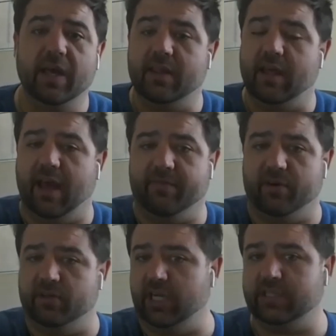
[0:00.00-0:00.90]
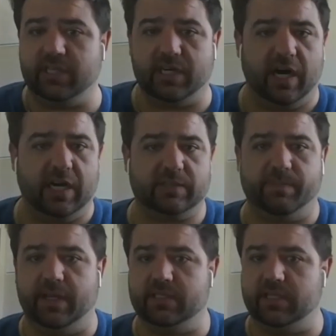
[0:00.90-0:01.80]
They have their adjusted cost
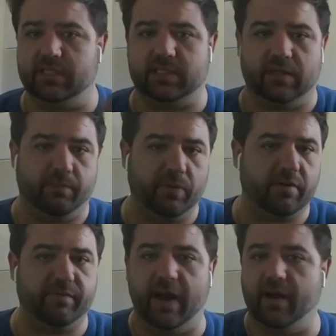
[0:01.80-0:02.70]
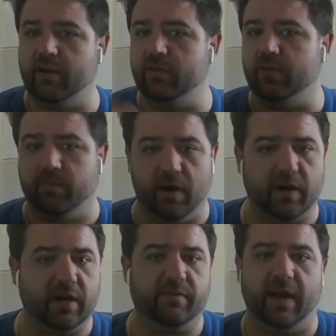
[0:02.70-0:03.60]
basis, their book value, their
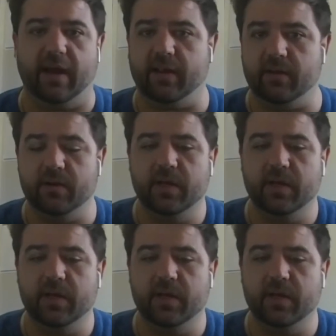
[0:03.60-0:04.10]
market value.